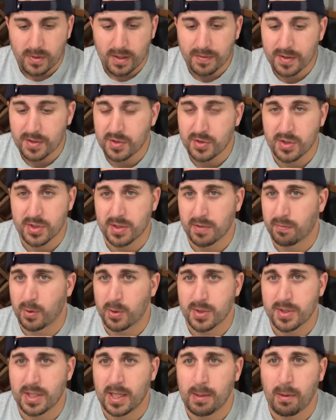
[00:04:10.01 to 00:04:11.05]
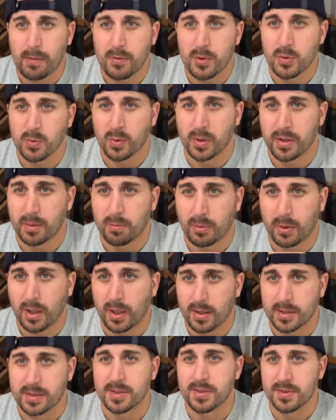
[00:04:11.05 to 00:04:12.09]
This is just the first time I've used one of their
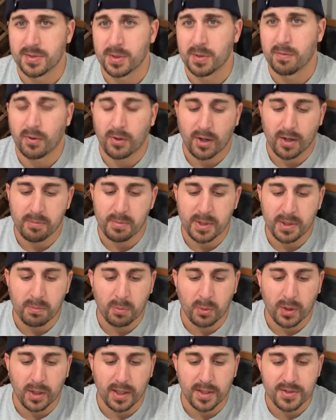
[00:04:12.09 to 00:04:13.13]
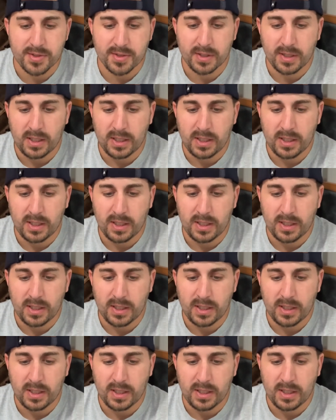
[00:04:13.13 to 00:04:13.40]
products, and so far I've been impressed.